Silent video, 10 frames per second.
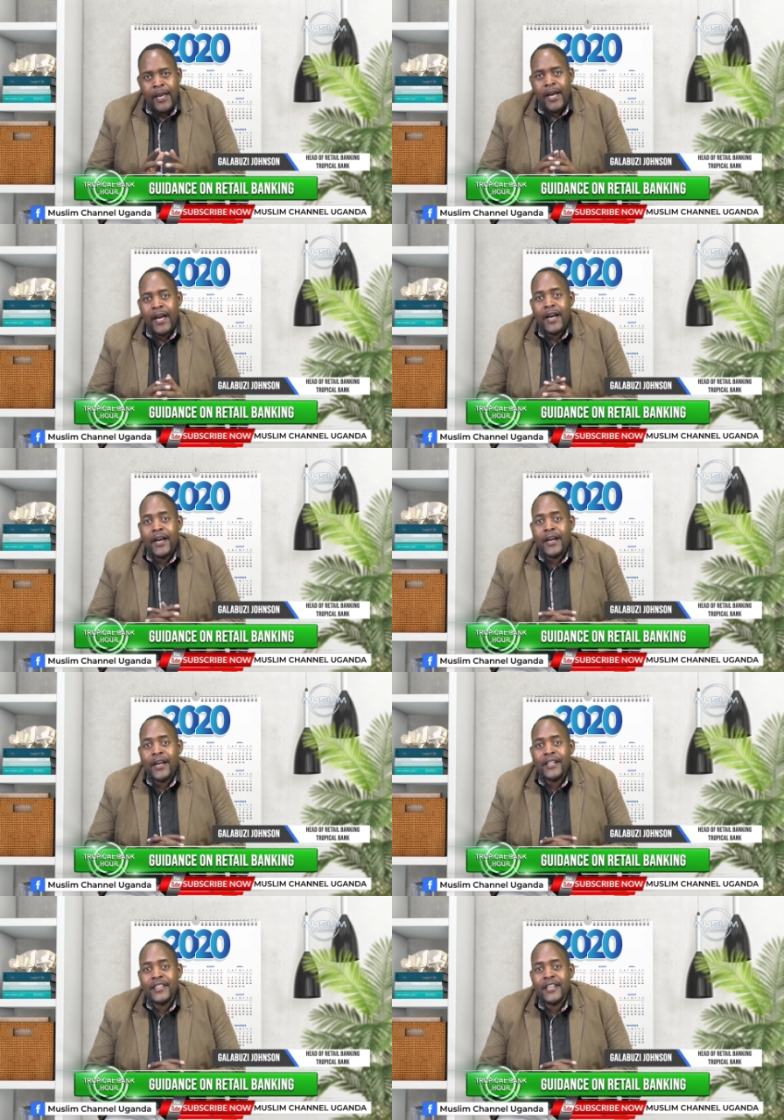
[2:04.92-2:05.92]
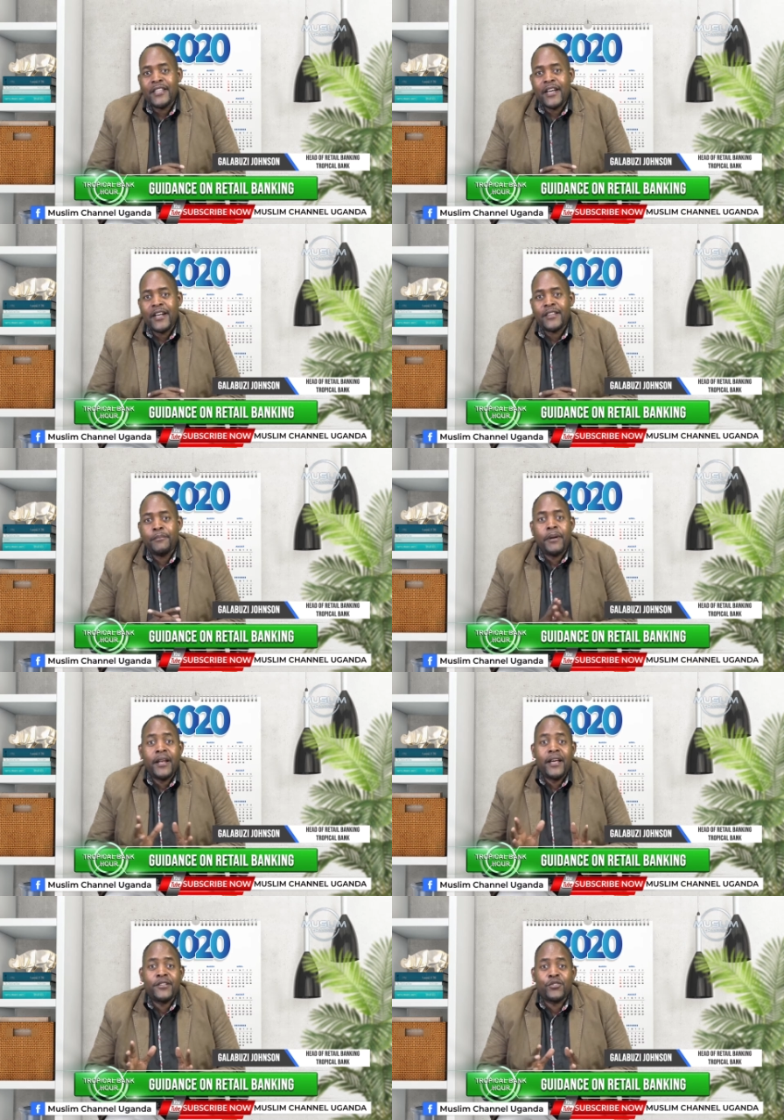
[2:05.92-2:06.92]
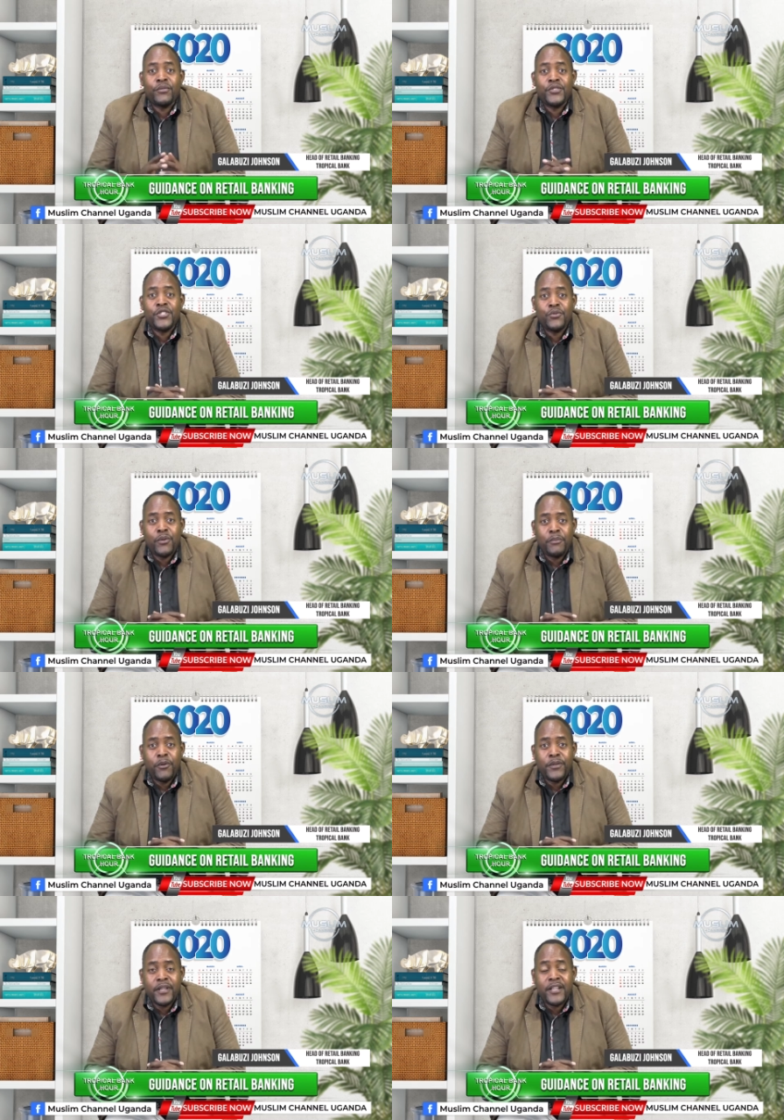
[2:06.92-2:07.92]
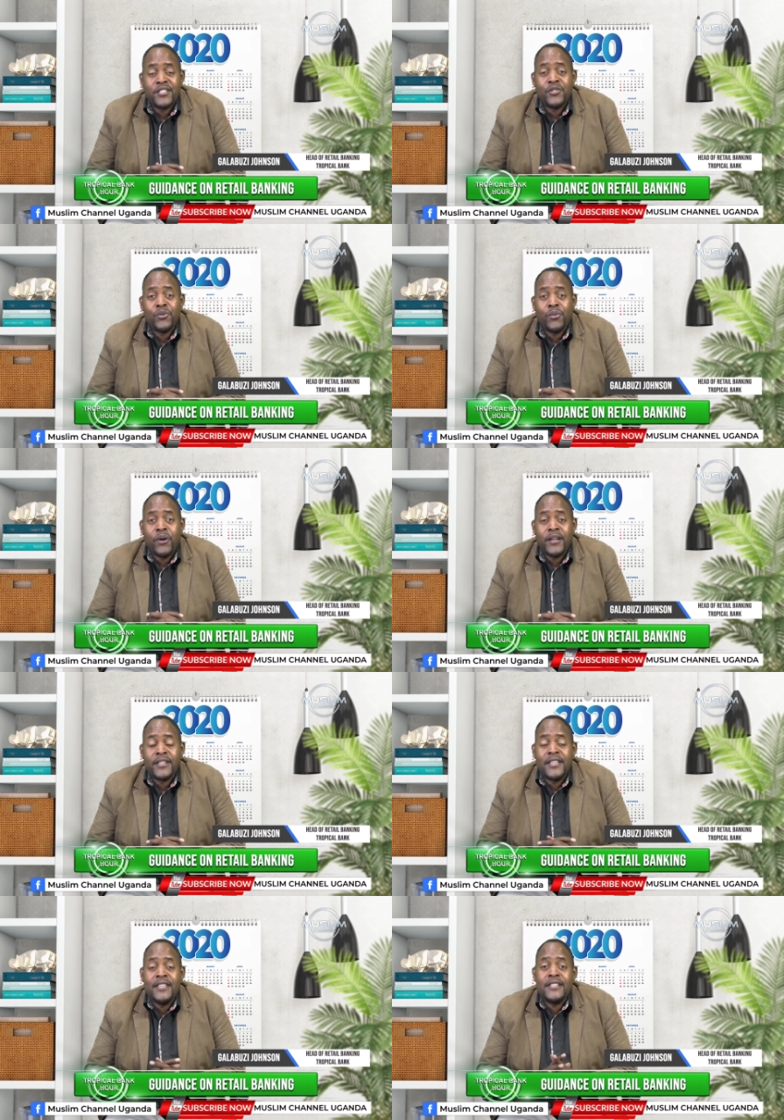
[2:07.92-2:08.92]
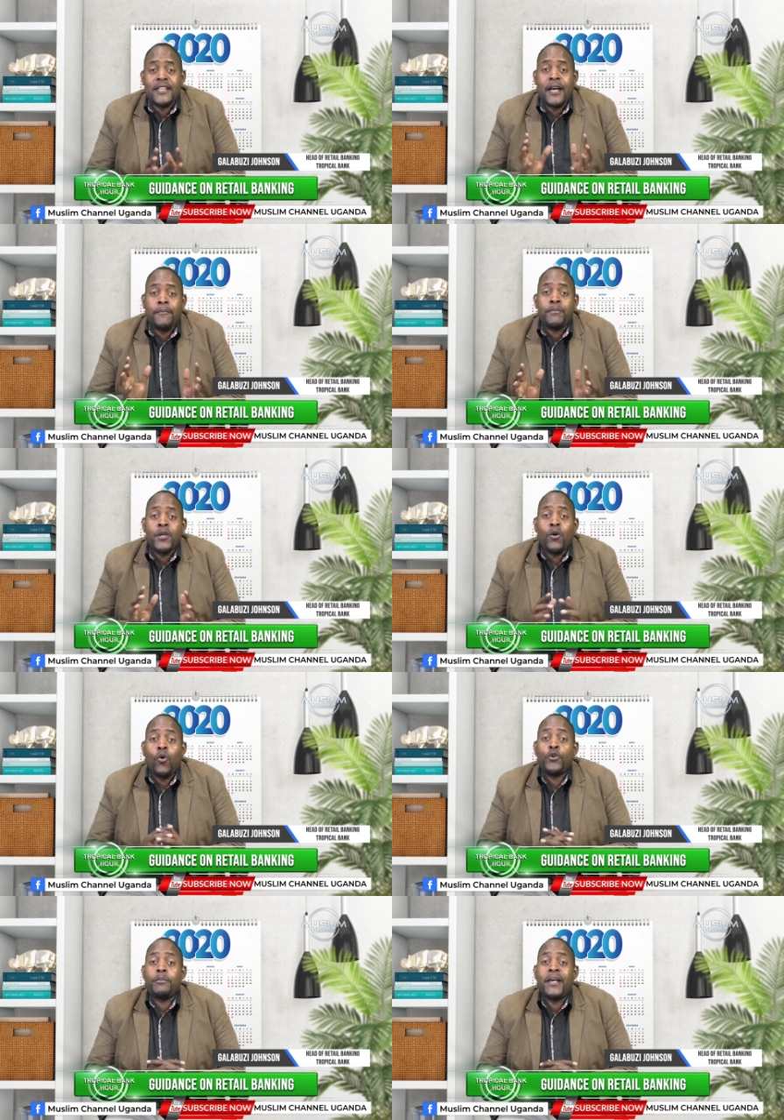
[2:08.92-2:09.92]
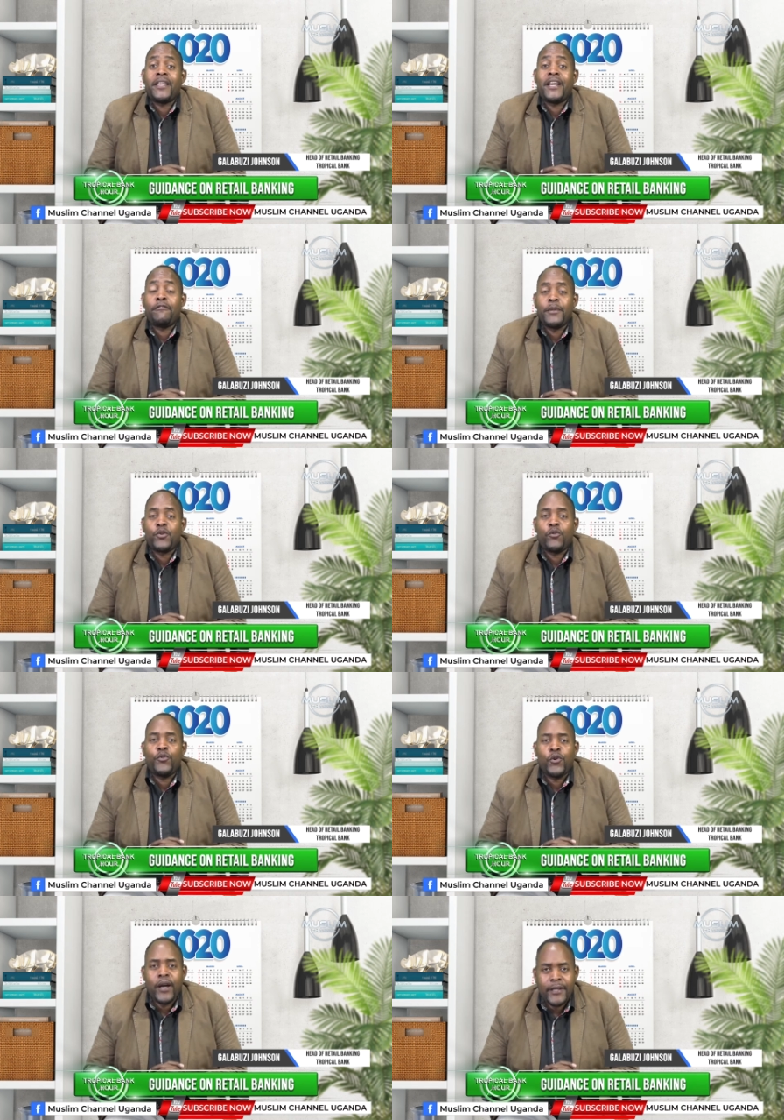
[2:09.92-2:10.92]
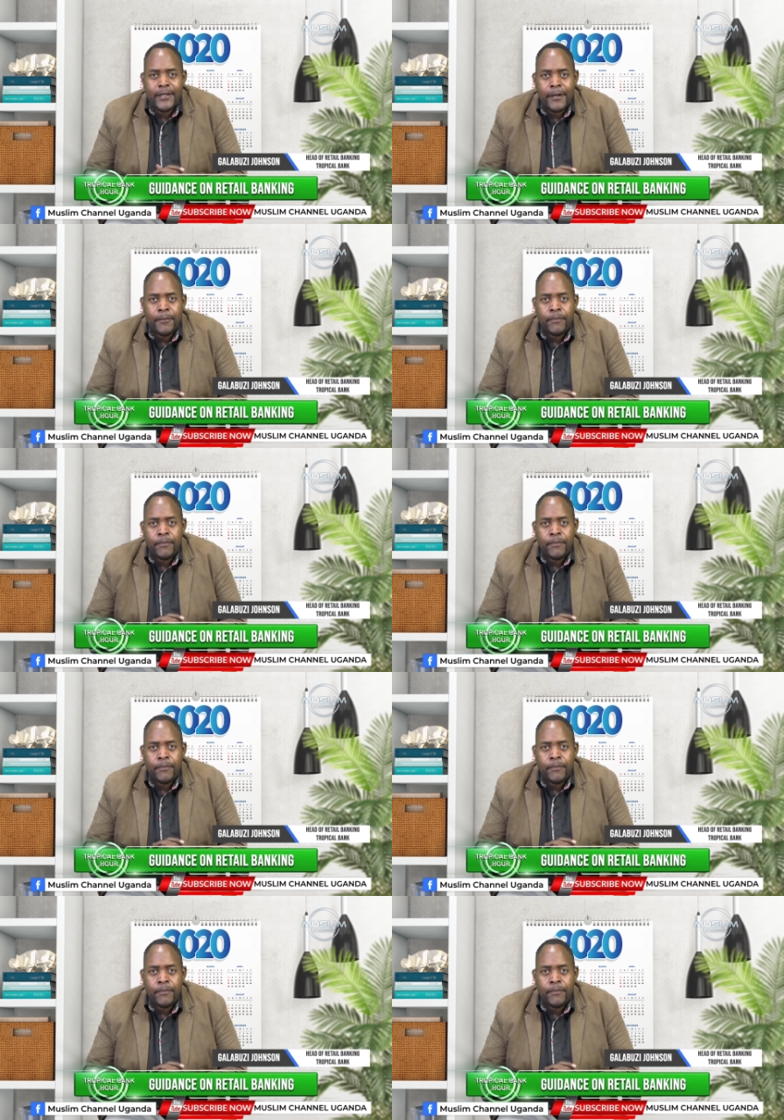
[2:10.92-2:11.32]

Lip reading: And then the balance of the 0.01 is owned by the government of Uganda.